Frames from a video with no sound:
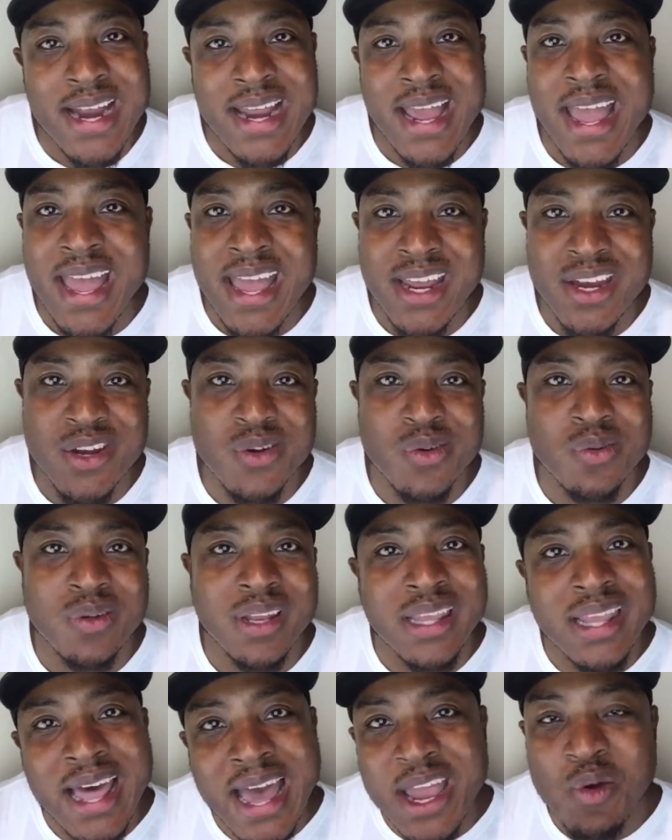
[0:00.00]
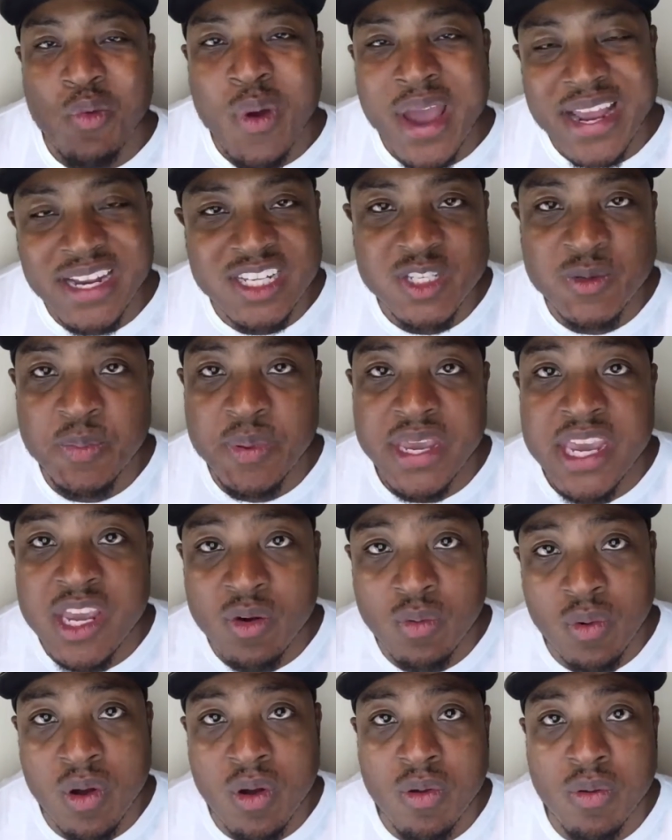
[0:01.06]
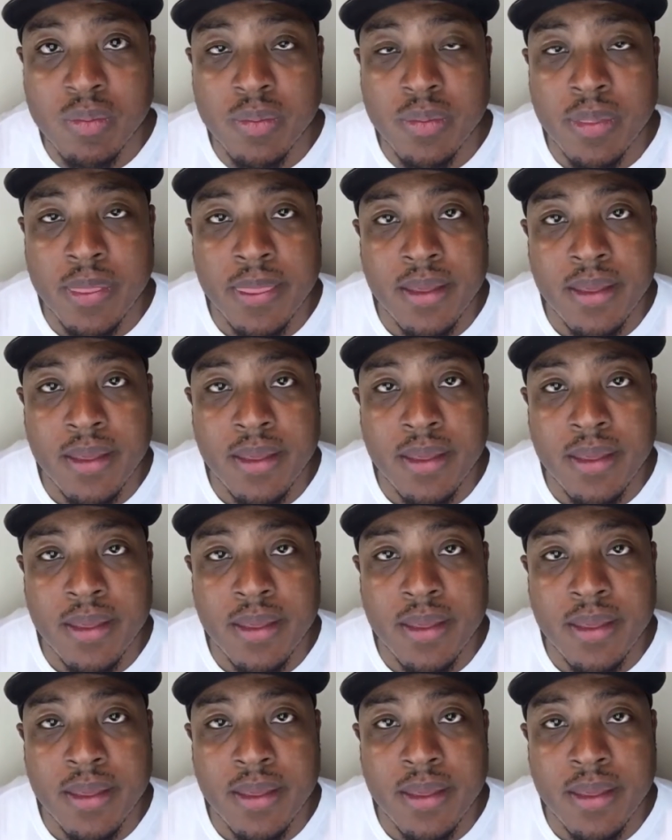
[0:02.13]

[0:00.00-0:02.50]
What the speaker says: handle, lightweight speed rope.